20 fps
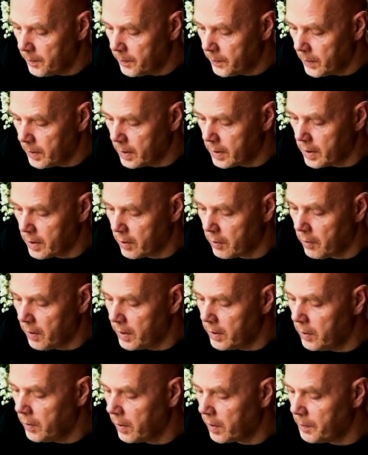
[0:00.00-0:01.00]
This is a
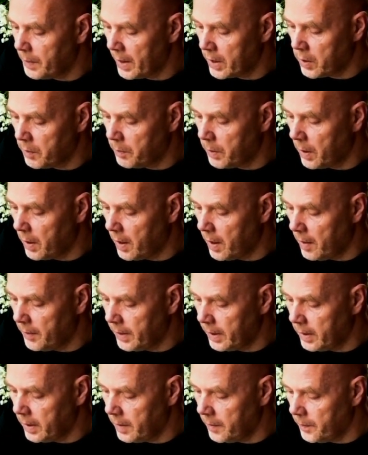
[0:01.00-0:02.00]
great new expansion, but I
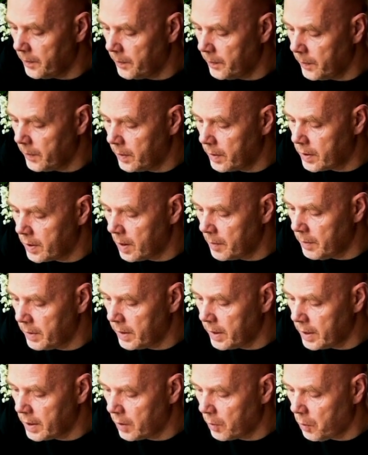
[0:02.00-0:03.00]
mean, some of
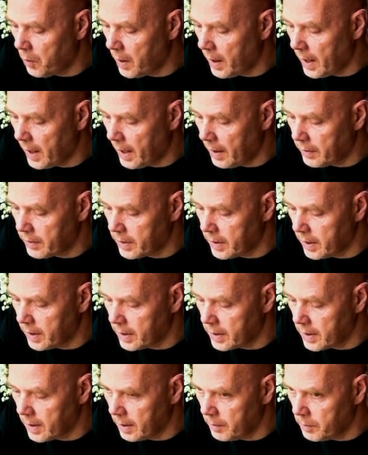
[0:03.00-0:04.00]
these are quite housey,
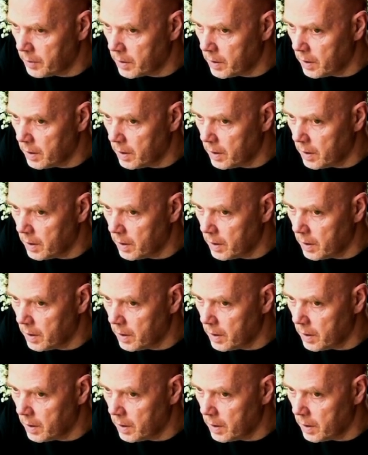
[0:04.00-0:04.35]
it seems.